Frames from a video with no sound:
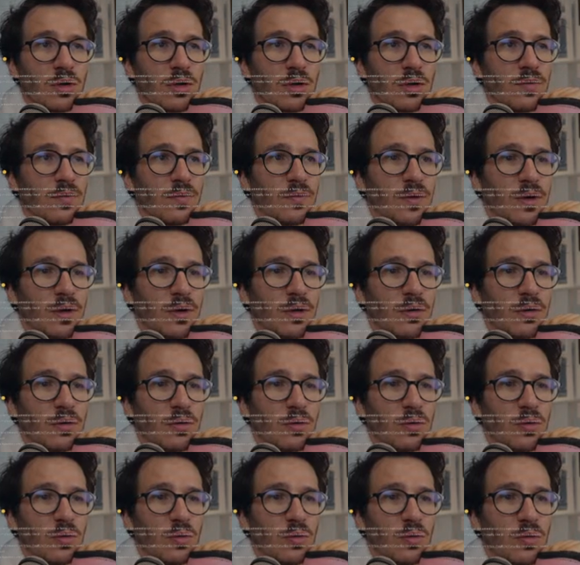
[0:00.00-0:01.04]
If I go
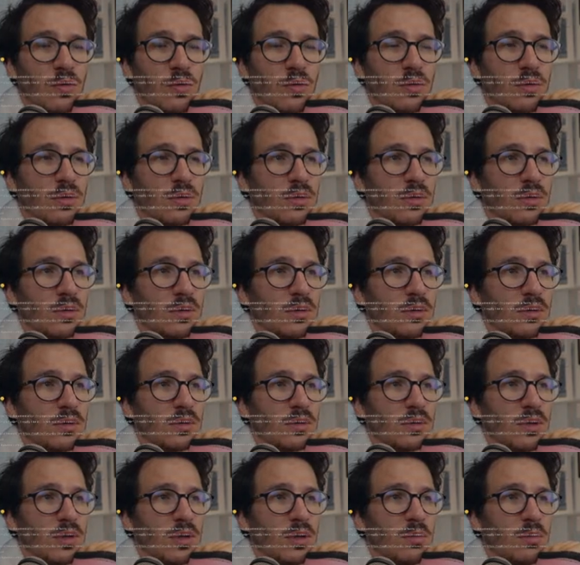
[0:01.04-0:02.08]
to
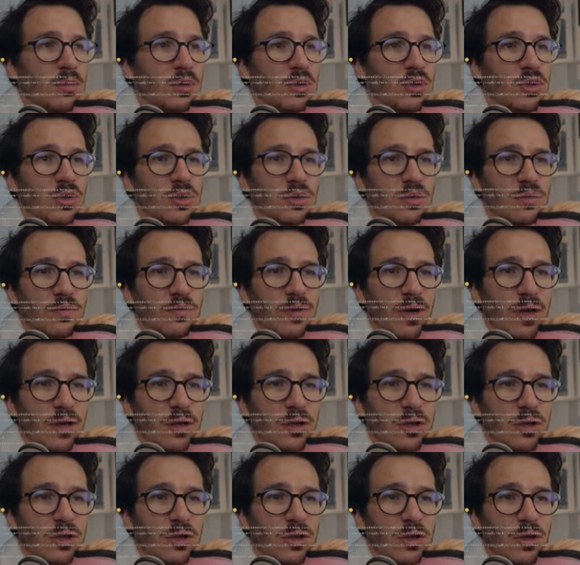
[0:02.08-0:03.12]
the image
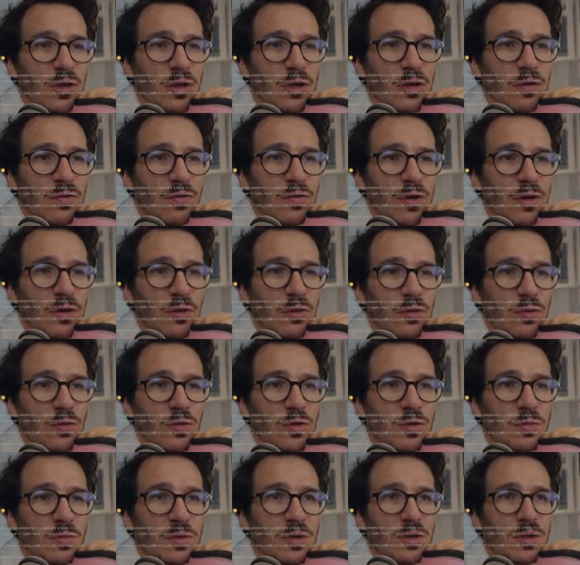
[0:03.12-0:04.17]
vanished, if I go to a
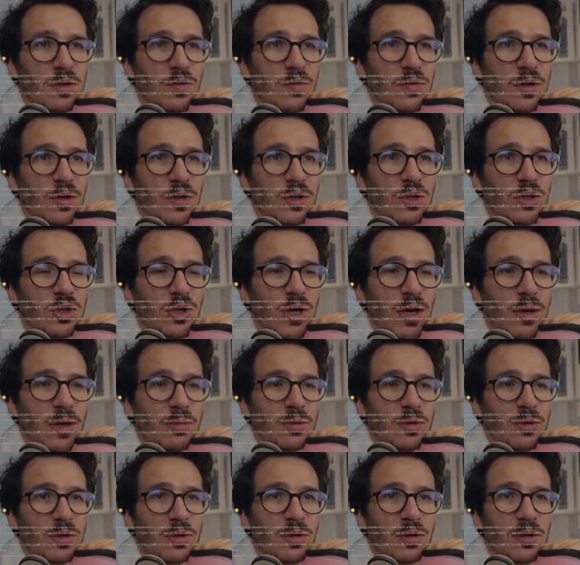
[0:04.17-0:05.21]
specific
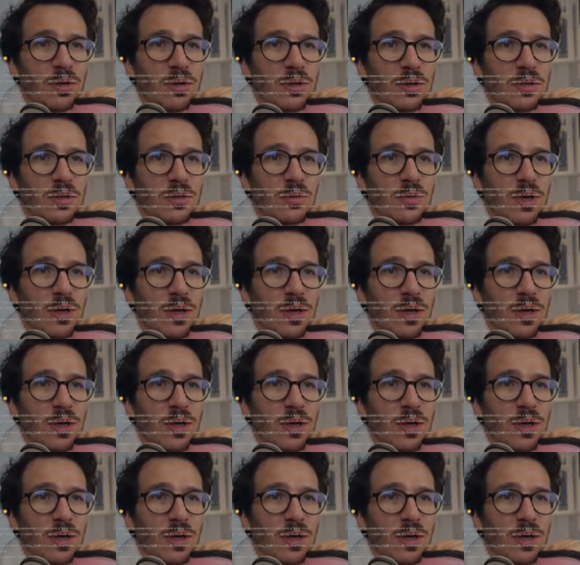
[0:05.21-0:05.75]
chapter, let's see what